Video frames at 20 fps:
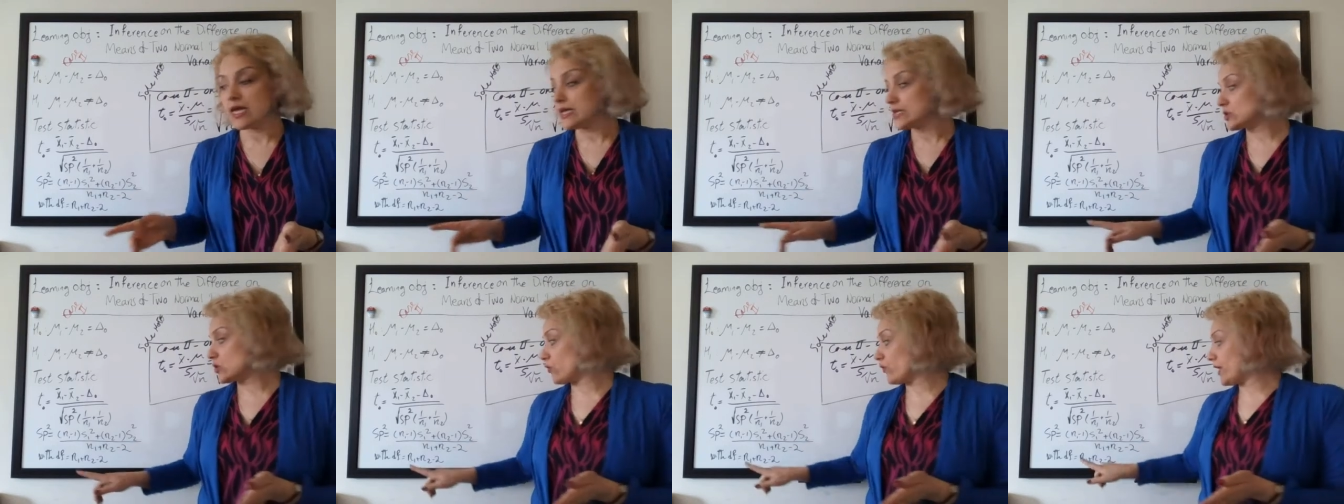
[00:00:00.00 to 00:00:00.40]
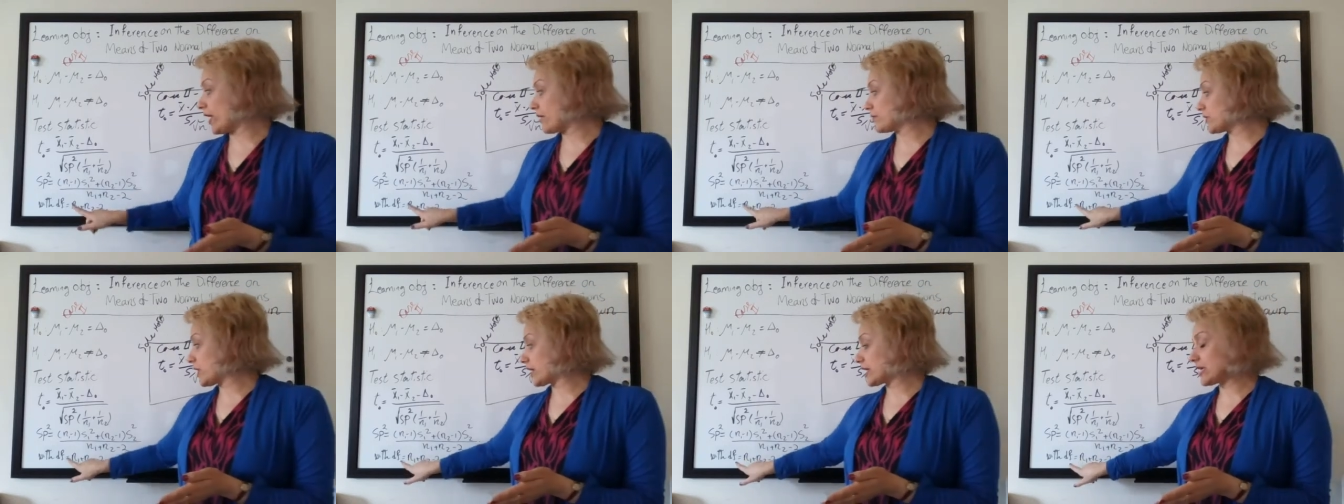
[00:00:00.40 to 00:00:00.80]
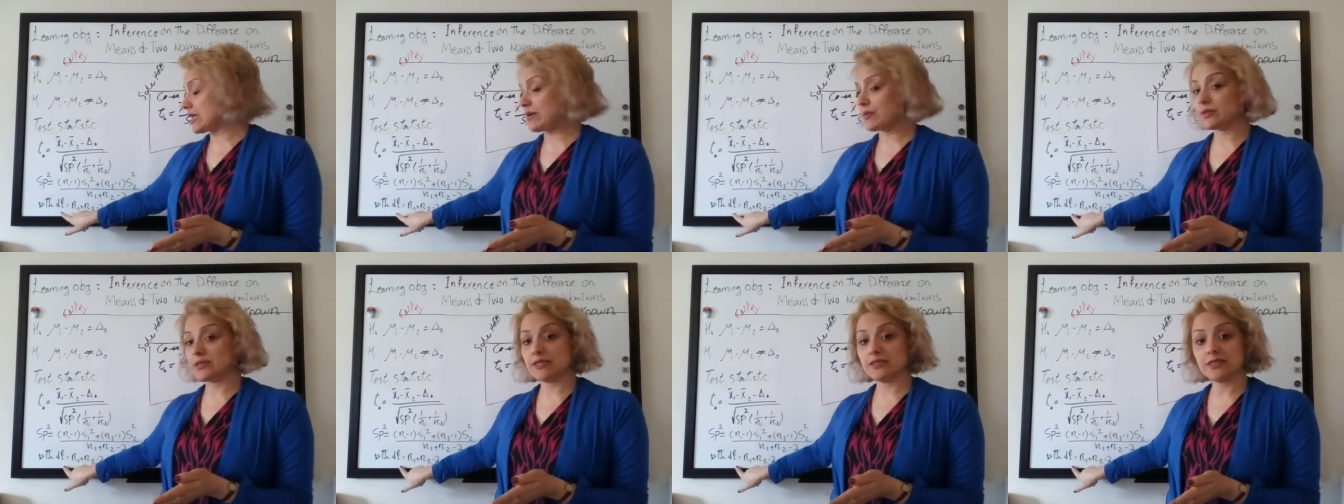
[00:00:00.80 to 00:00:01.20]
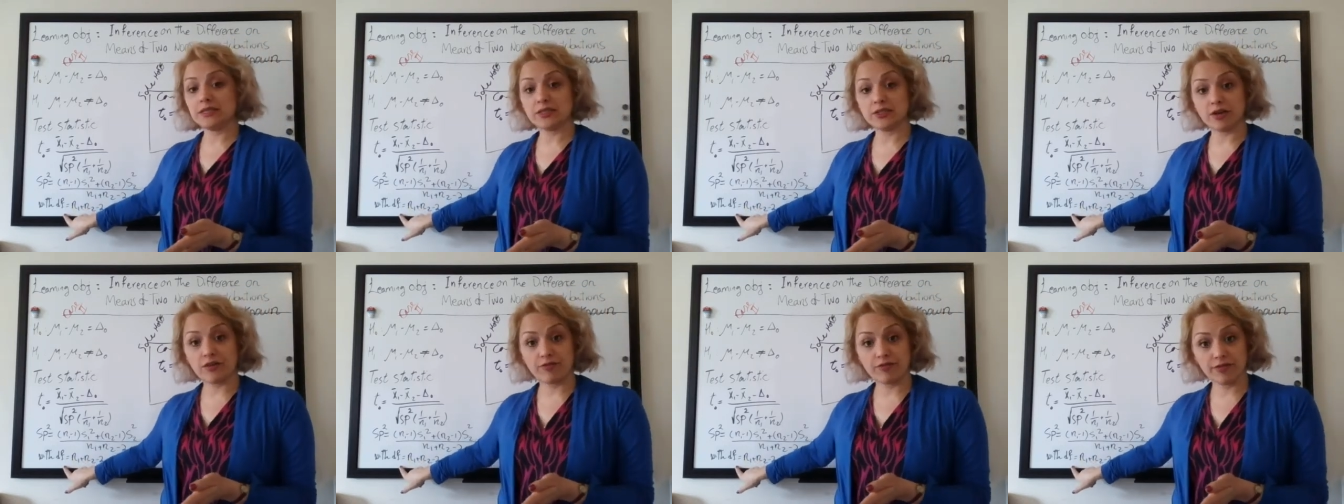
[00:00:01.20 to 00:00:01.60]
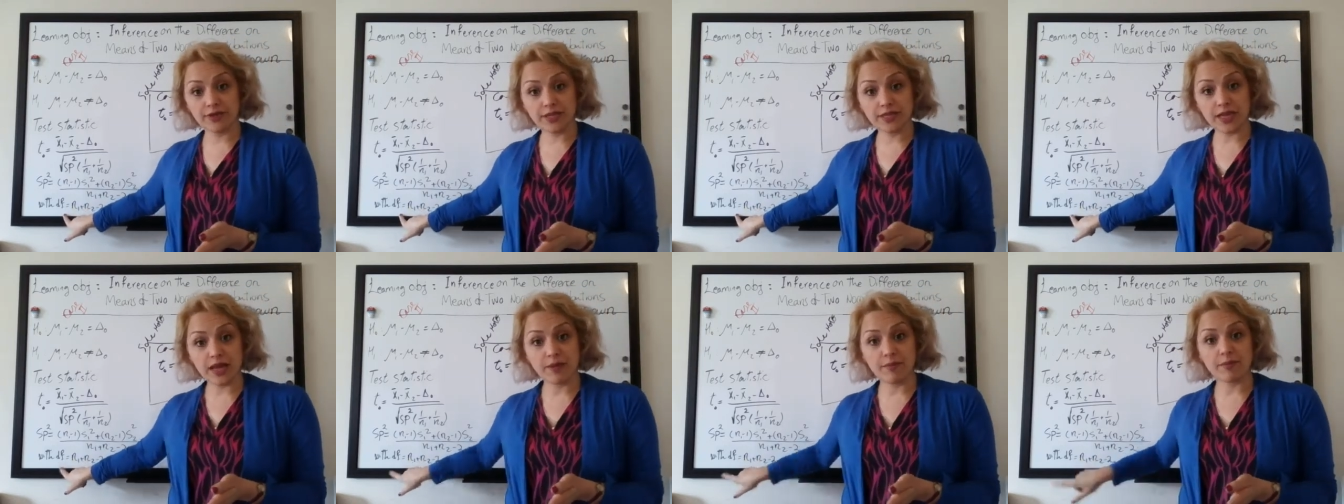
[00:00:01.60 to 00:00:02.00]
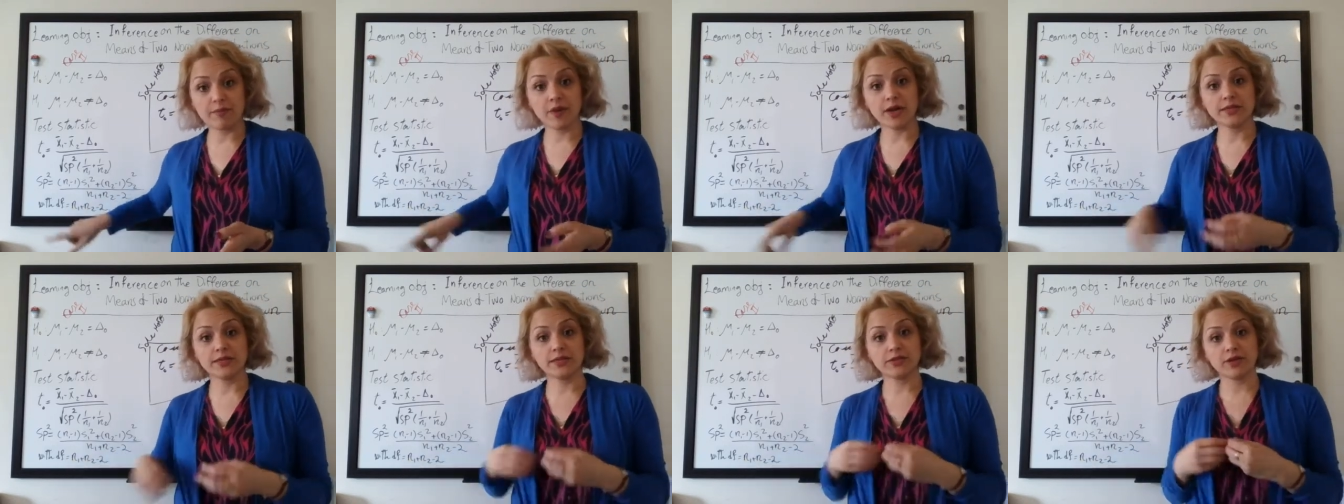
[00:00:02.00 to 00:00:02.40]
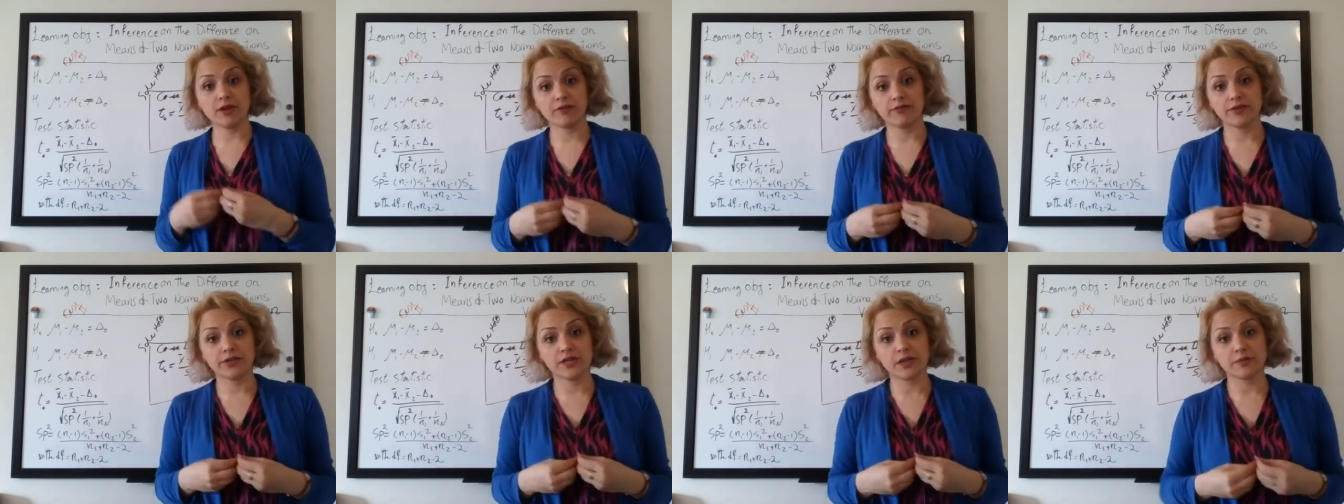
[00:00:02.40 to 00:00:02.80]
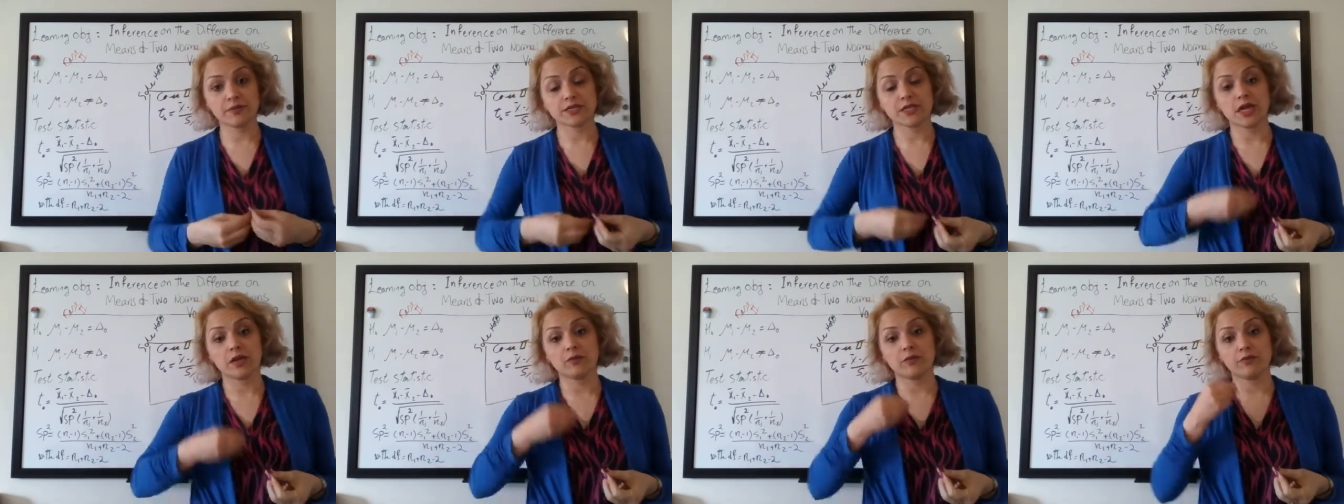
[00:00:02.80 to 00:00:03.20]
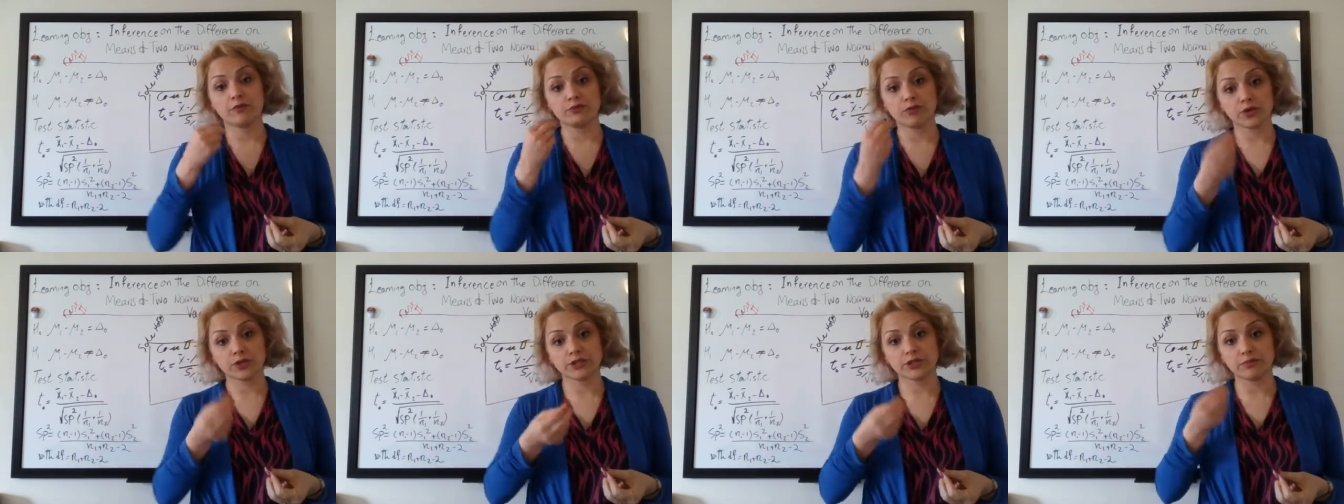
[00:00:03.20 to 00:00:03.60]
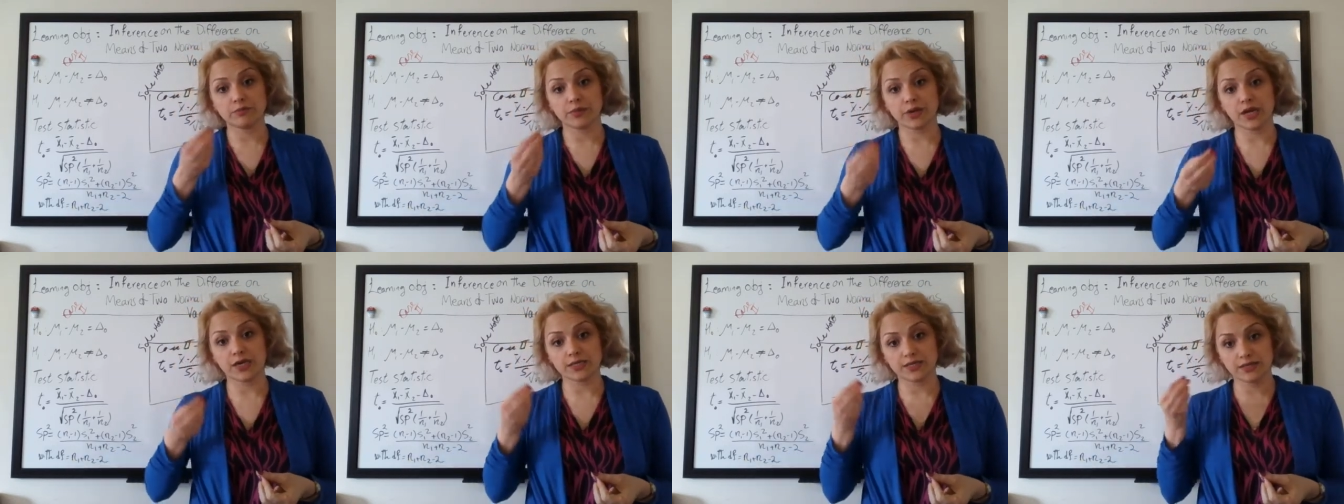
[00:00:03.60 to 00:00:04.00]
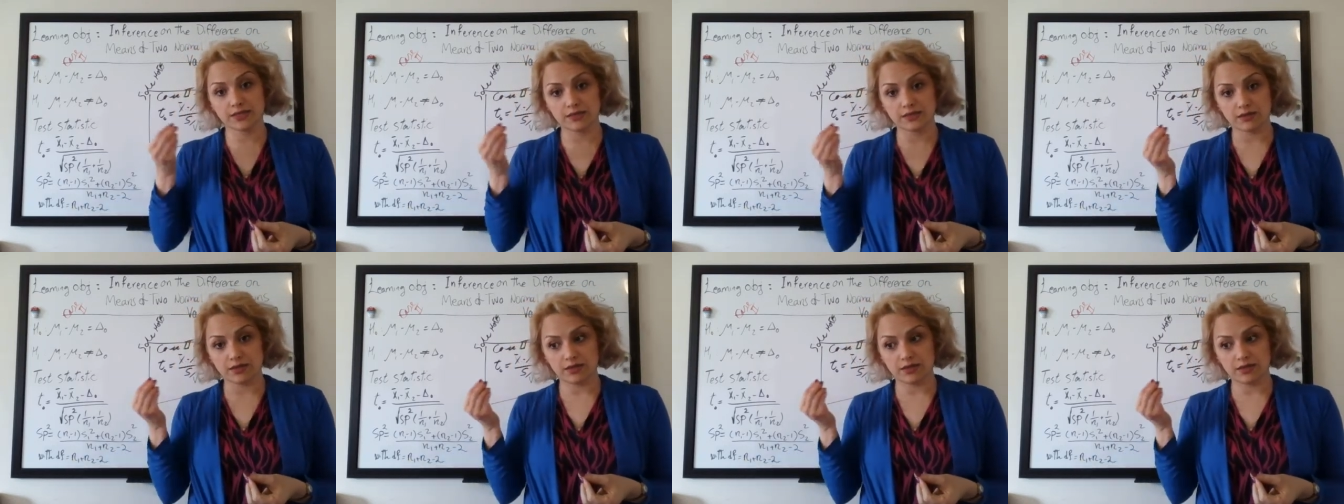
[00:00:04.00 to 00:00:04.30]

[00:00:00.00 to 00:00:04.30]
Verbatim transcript: So when I'm talking about the degree of freedom, my degree of freedom is going to be 14 plus